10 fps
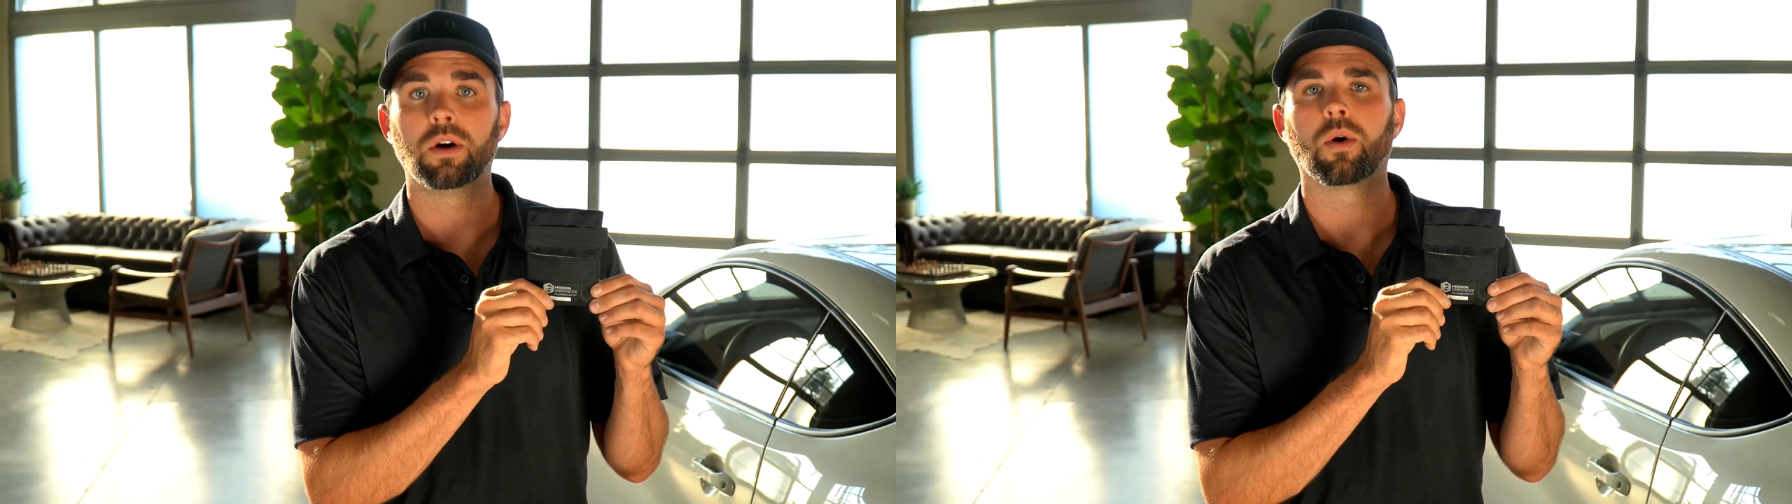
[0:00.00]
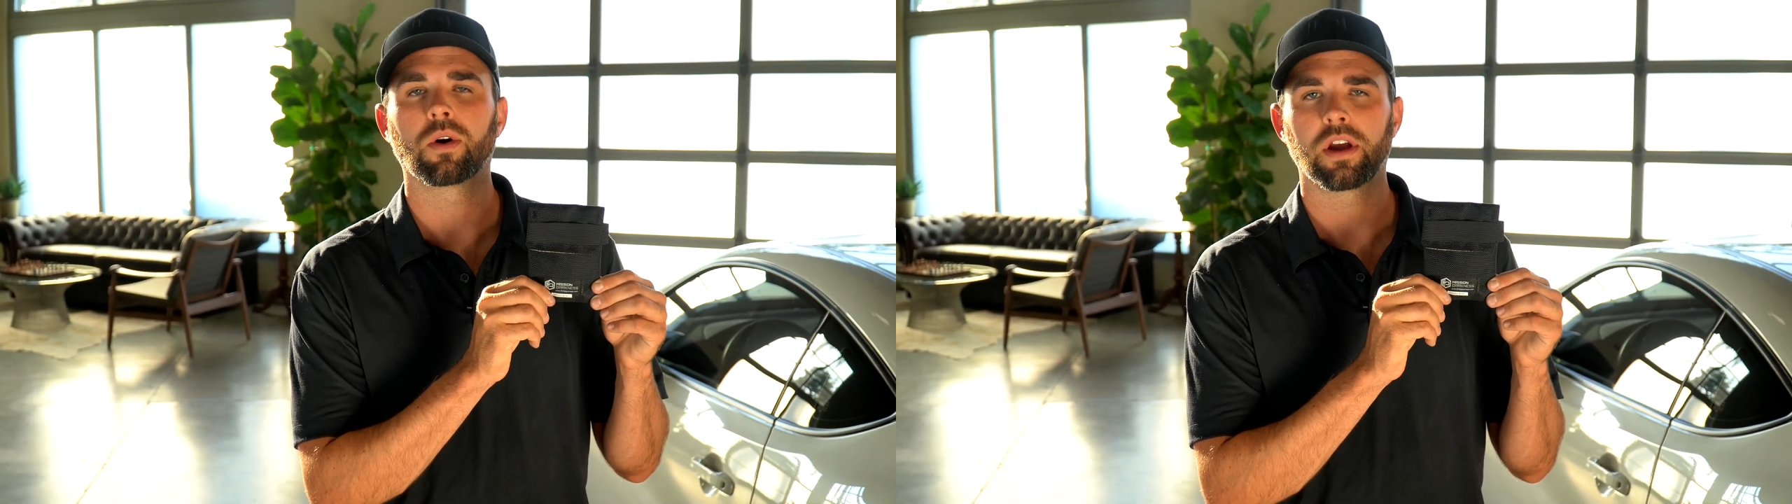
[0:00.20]

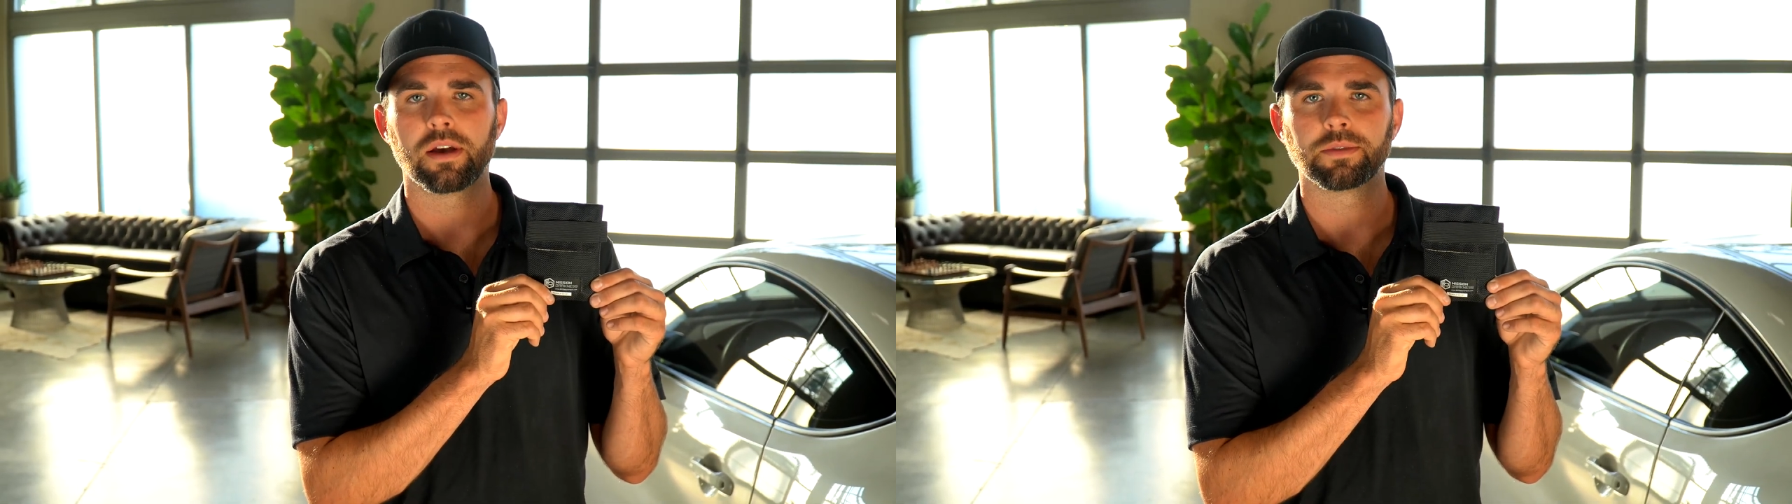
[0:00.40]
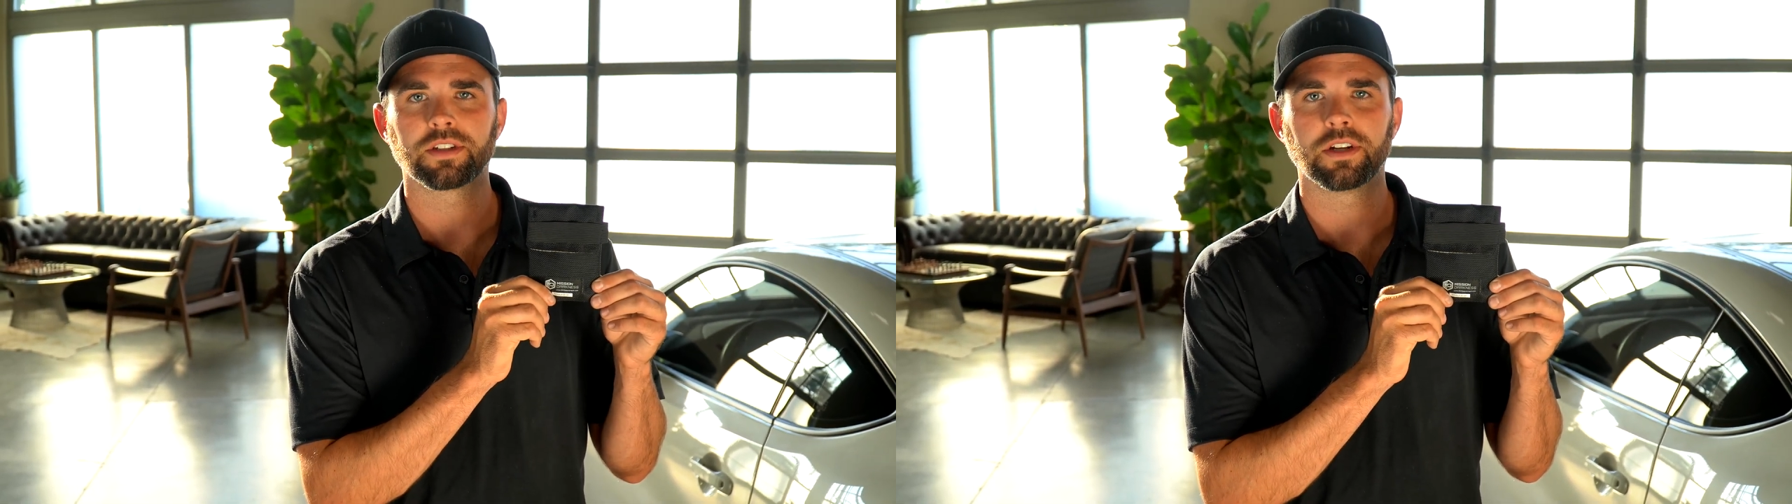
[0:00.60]
or
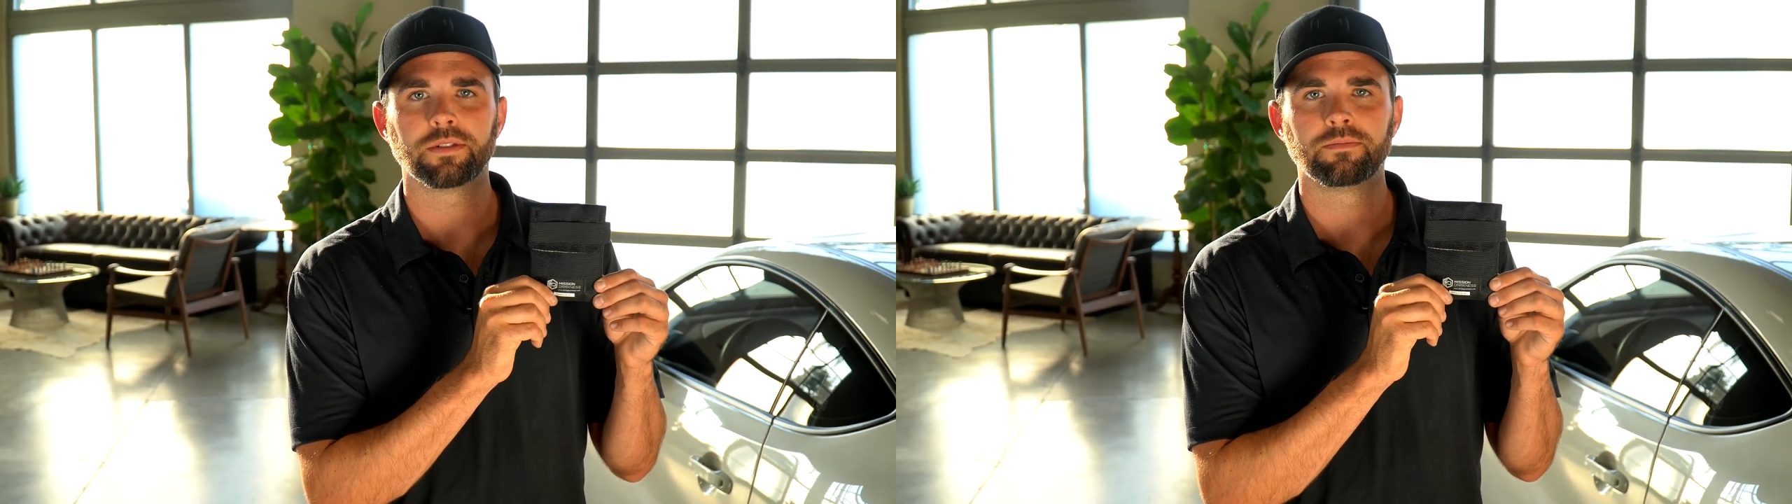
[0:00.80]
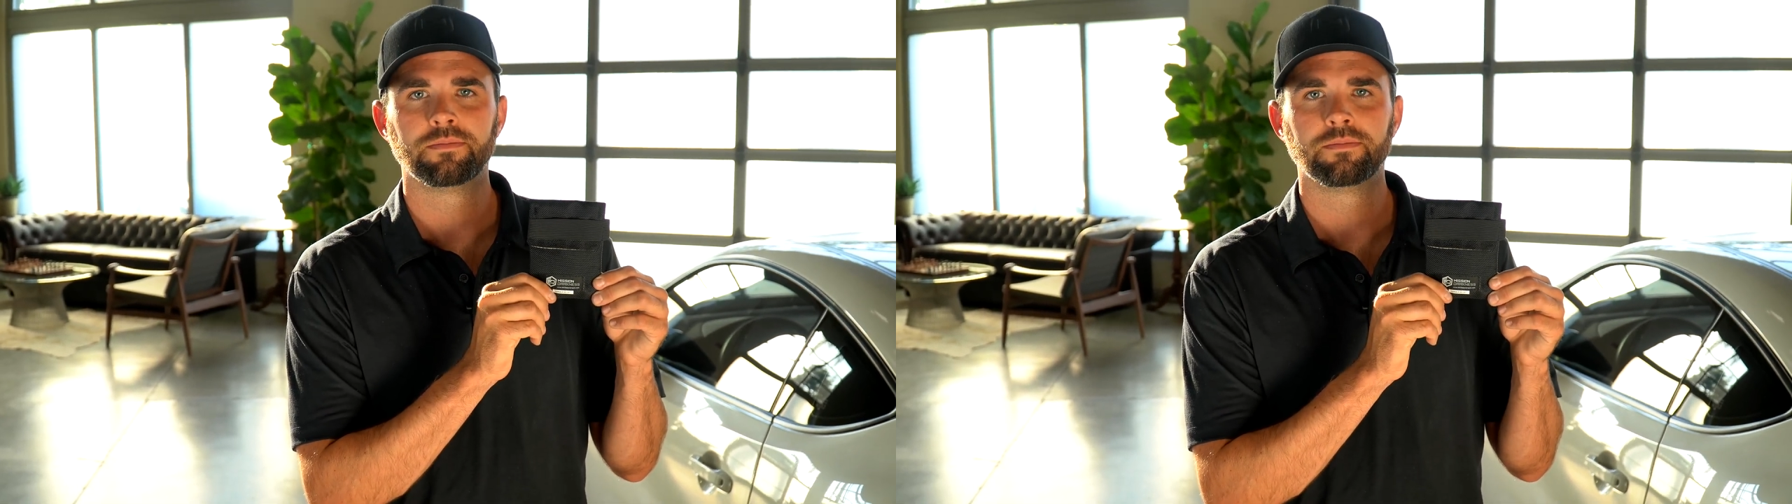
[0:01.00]
Amazon.